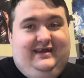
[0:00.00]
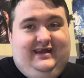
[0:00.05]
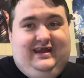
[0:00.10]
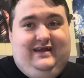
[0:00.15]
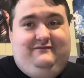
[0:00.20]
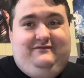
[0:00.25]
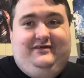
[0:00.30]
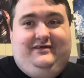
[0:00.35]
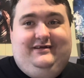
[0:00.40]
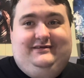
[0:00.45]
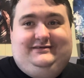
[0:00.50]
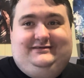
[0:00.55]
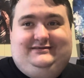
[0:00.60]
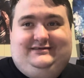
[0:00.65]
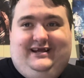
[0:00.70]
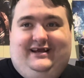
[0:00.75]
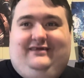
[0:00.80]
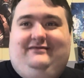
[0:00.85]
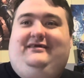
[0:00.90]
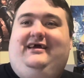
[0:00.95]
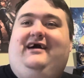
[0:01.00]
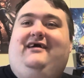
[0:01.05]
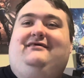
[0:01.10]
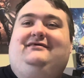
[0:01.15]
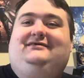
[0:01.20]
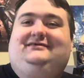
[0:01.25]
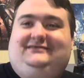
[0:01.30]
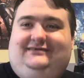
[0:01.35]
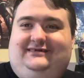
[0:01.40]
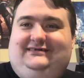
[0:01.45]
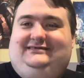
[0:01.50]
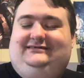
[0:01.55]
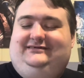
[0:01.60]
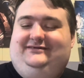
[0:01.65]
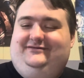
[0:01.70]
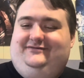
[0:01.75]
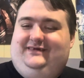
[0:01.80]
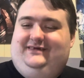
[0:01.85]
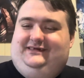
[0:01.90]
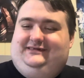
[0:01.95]
and video gets taken down. So let's
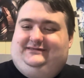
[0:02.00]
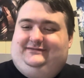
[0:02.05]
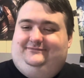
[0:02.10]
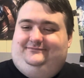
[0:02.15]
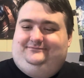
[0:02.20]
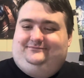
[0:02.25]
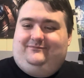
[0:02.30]
do this.